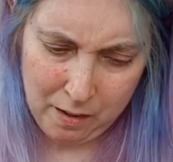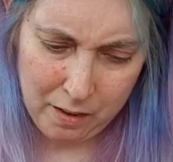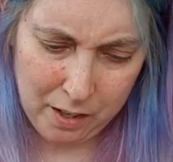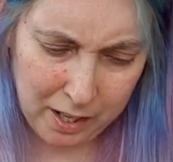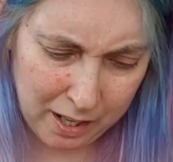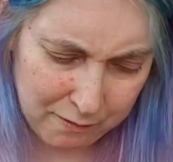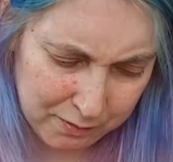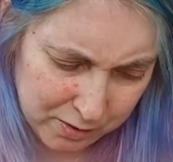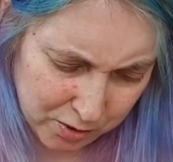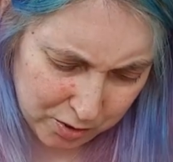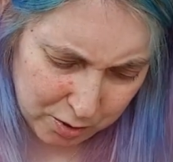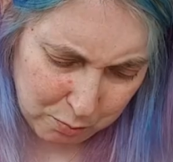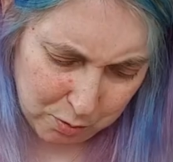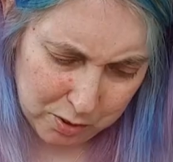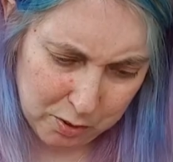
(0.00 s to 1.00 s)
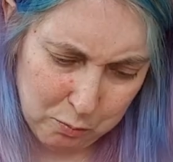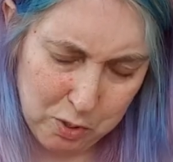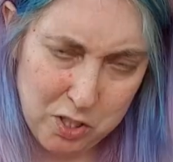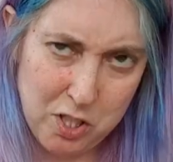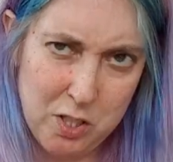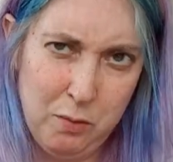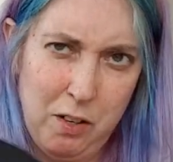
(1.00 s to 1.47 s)
I have another one
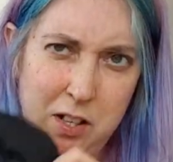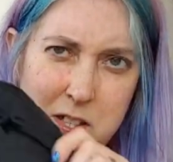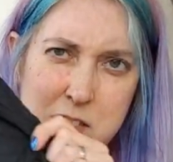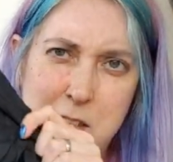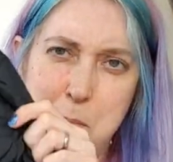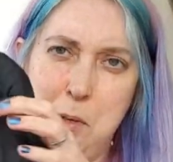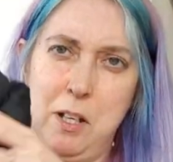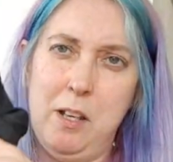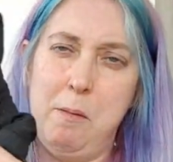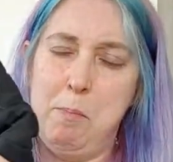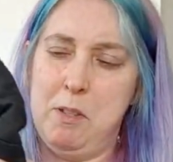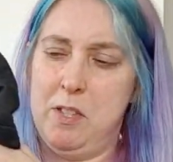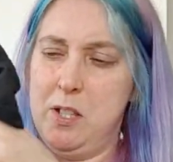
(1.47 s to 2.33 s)
which is very similar, but